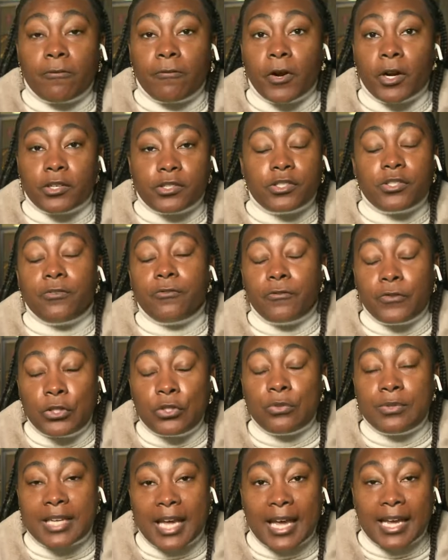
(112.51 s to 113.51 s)
1st, a
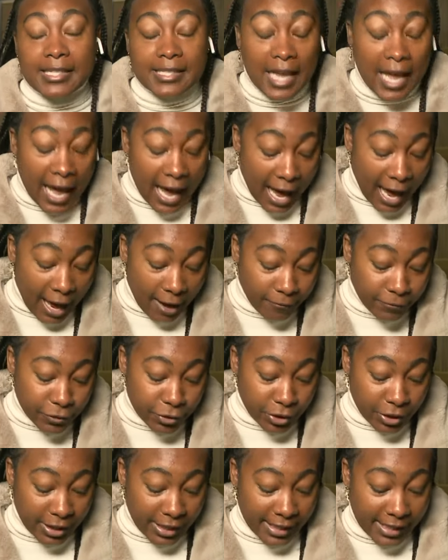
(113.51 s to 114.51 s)
few days
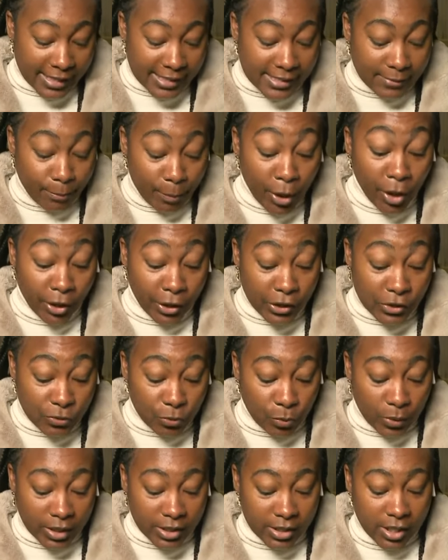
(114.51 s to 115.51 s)
after his Perkins
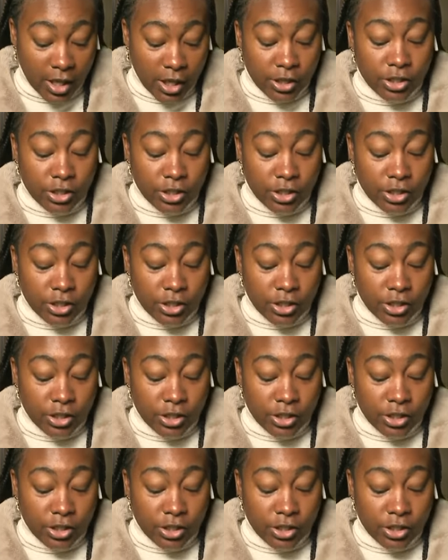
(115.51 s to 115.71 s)
was